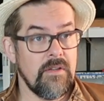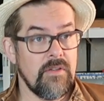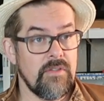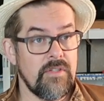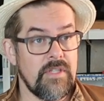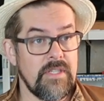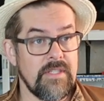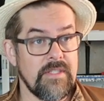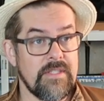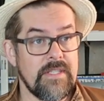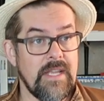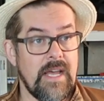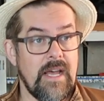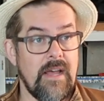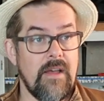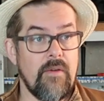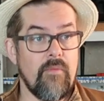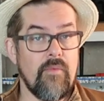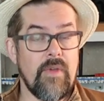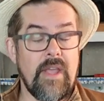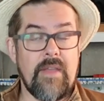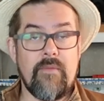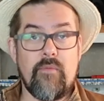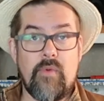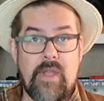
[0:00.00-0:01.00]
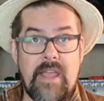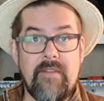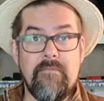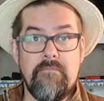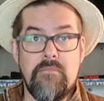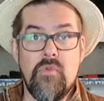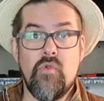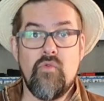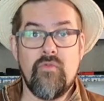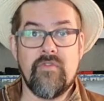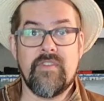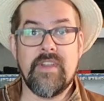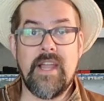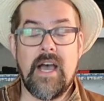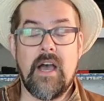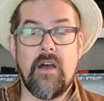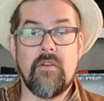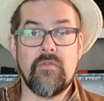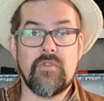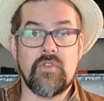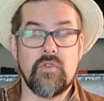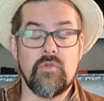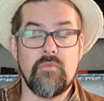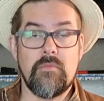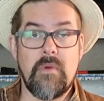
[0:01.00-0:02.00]
since we have moved
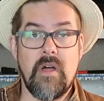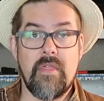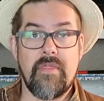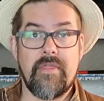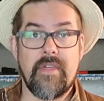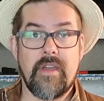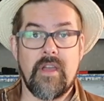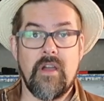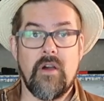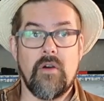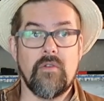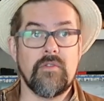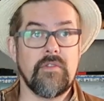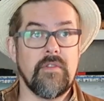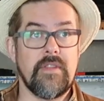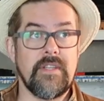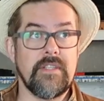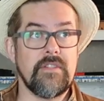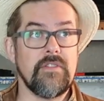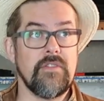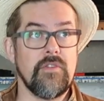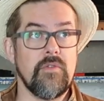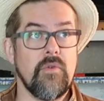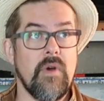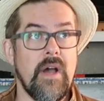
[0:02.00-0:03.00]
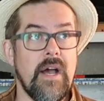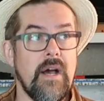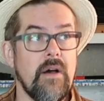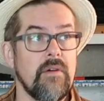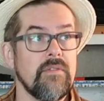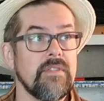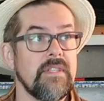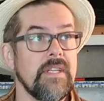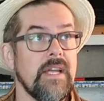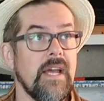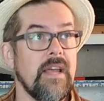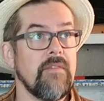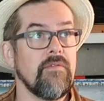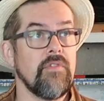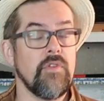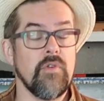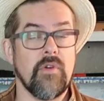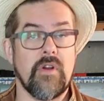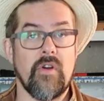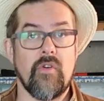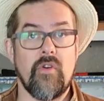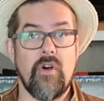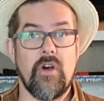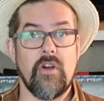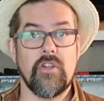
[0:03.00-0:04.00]
now 2 months ago to this new house and I have a new
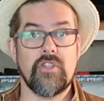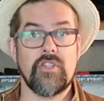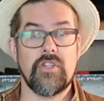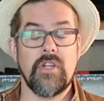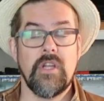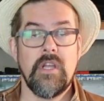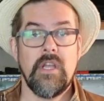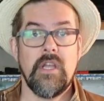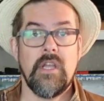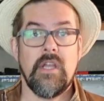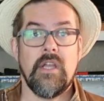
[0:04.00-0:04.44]
garage,